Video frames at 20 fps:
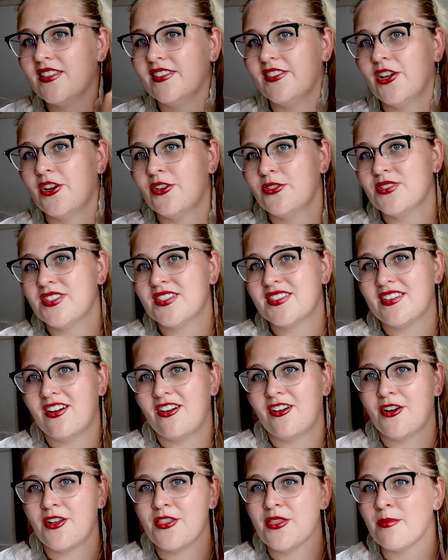Those
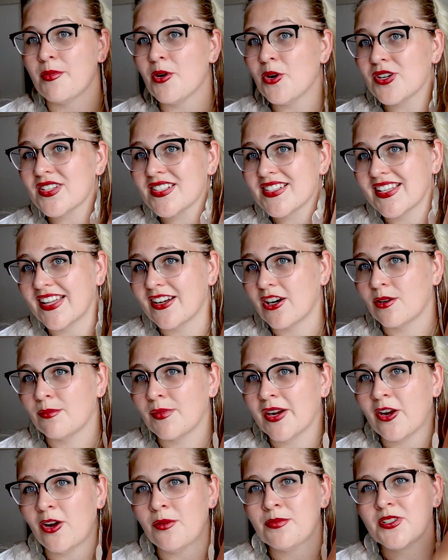are the books that are
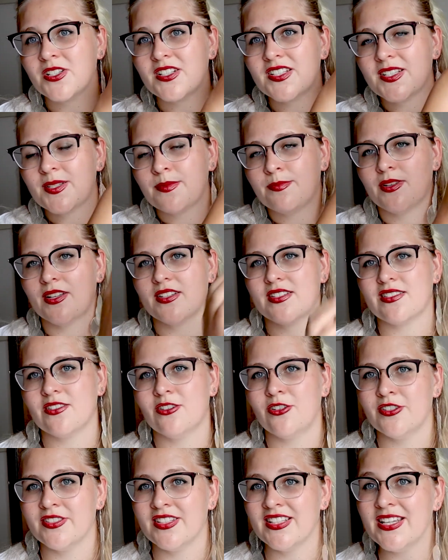my options, plus
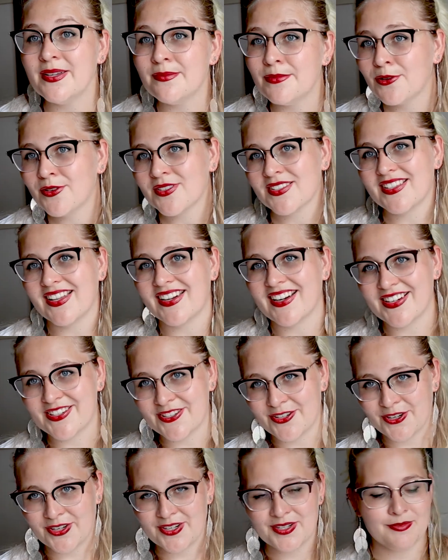all the ebooks that I
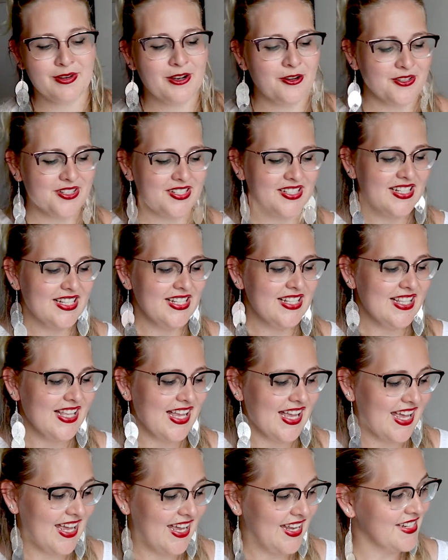talked about.
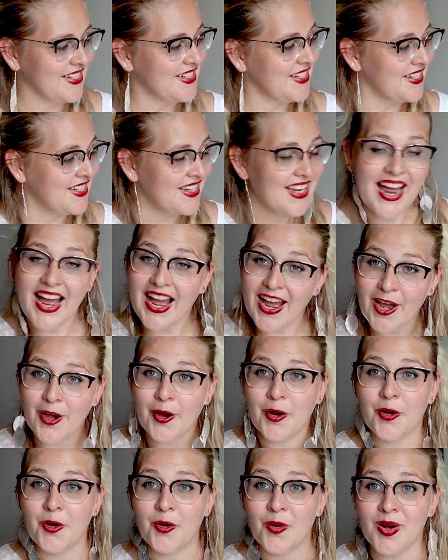And
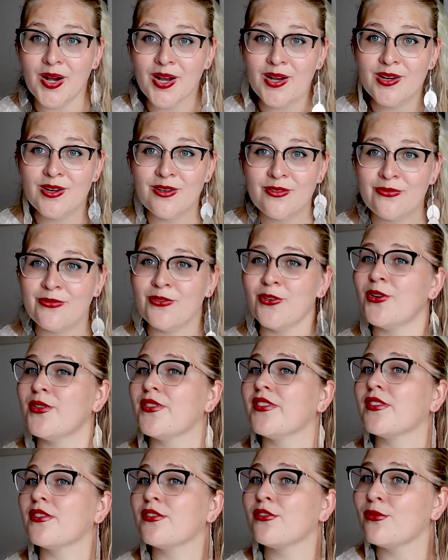now for
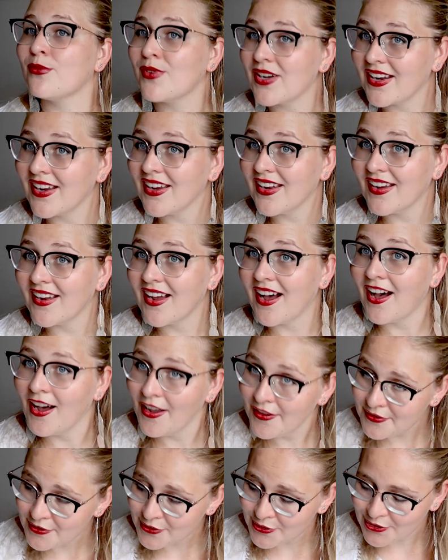the 3
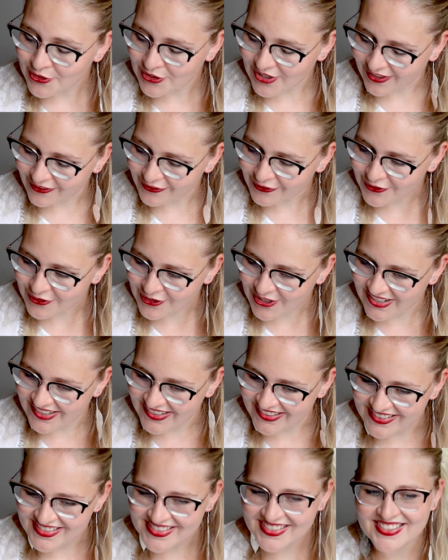other
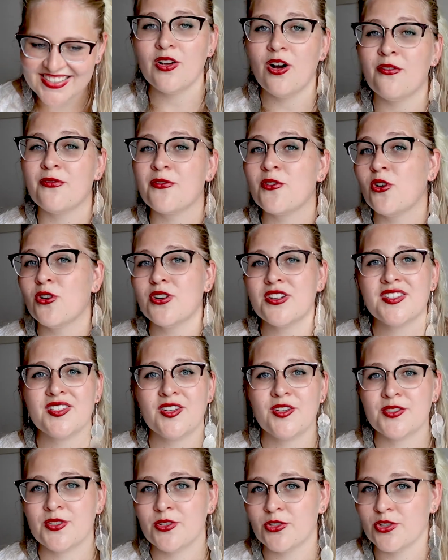challenges. Of course,
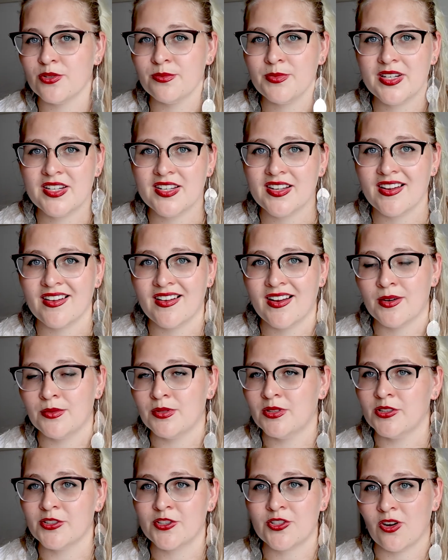on social media, I
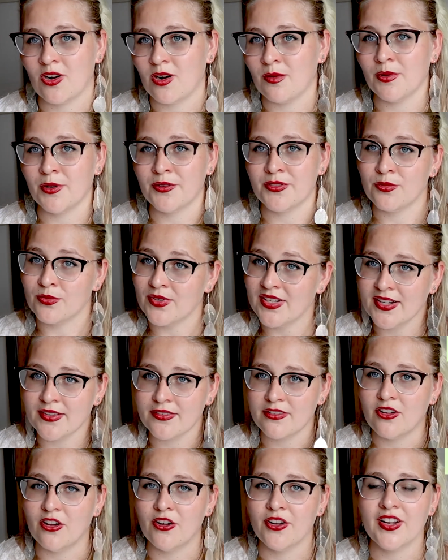will talk about the
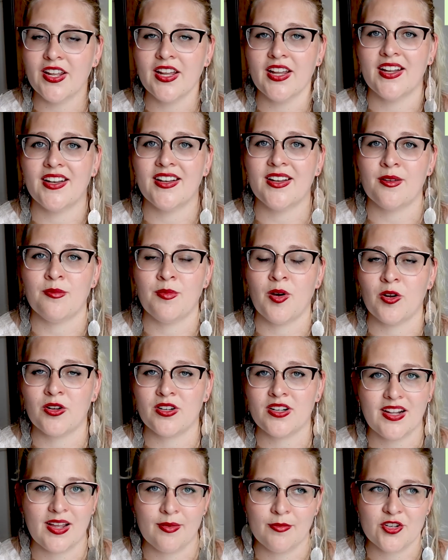readathon and
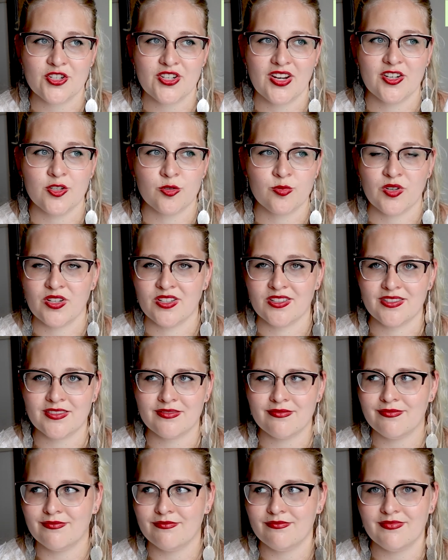about climate change because
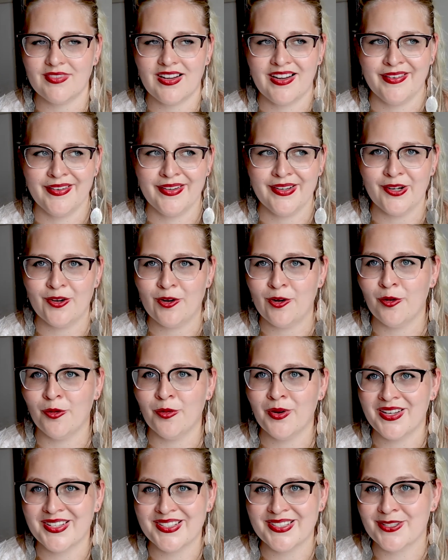I
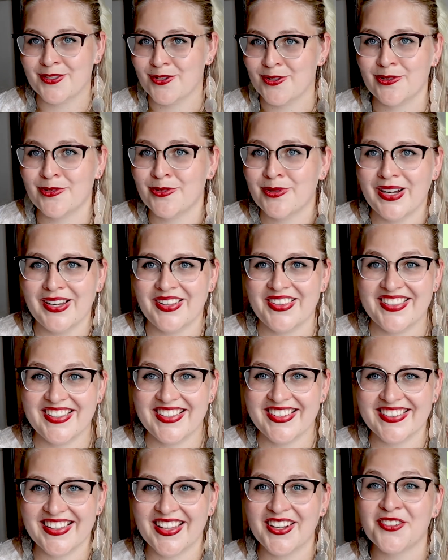always do. I
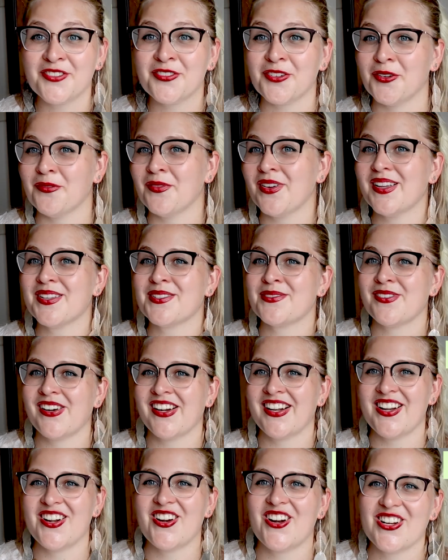think that for me is
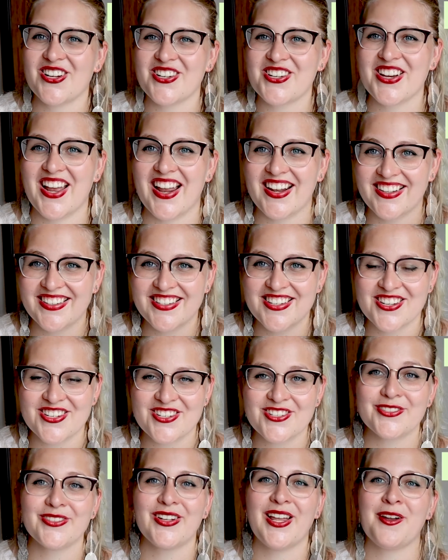really not a challenge
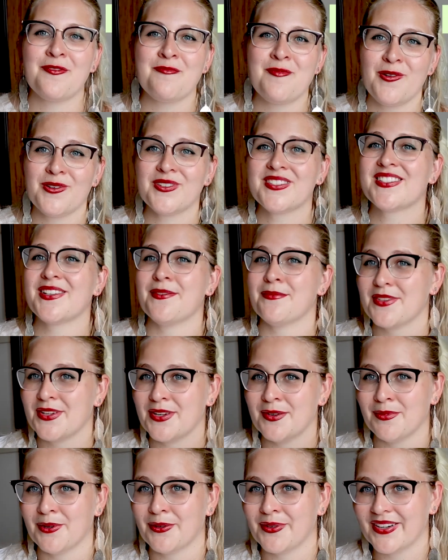to like post
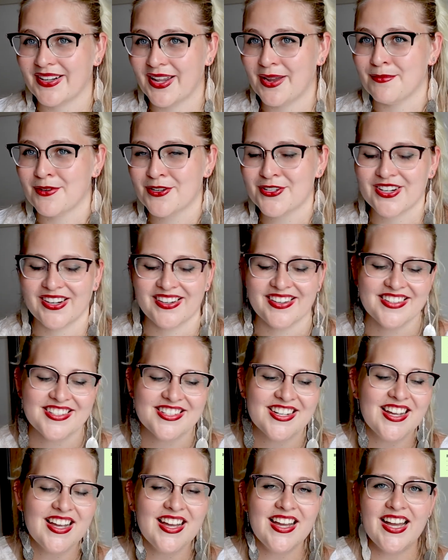something about climate
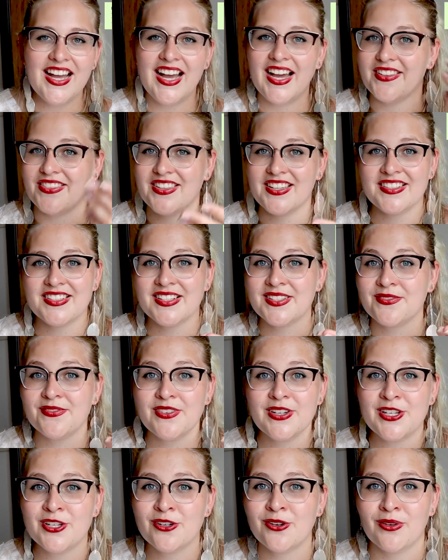change. I think this
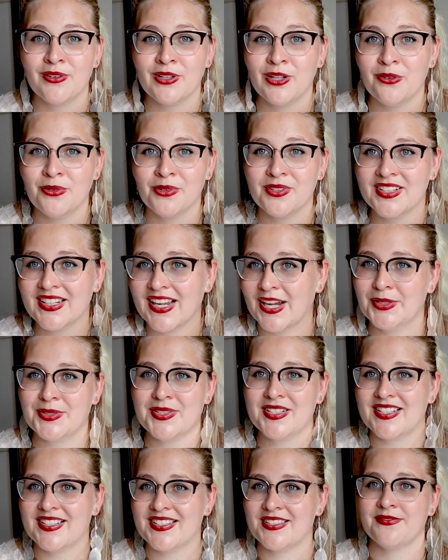video alone
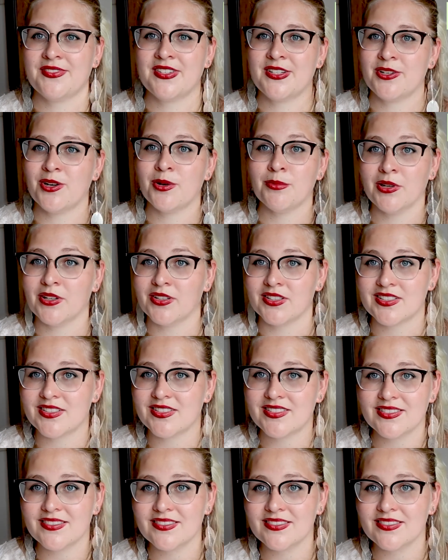counts as a video about